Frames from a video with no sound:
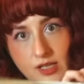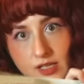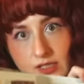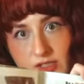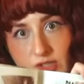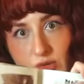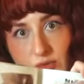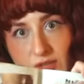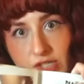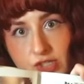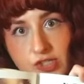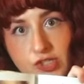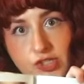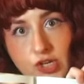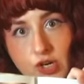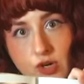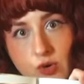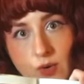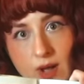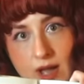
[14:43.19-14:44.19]
and so they
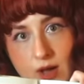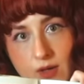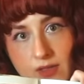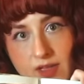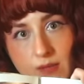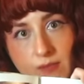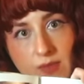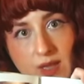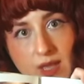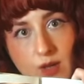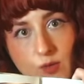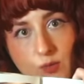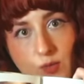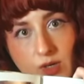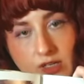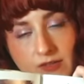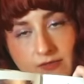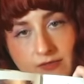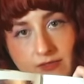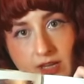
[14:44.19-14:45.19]
show how they make
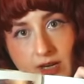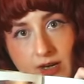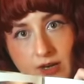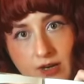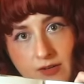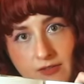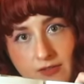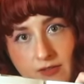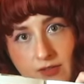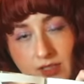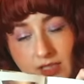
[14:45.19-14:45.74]
one of their